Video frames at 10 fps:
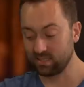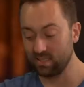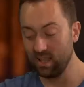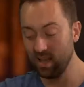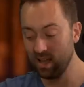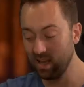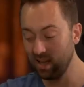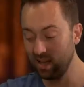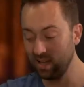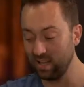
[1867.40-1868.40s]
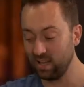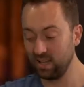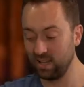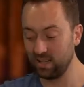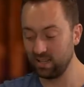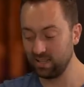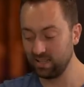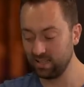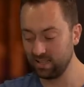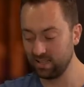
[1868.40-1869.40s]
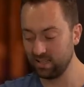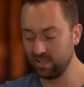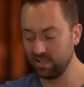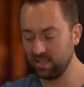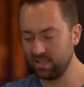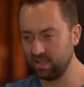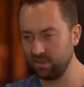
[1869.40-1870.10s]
The person shown says nothing.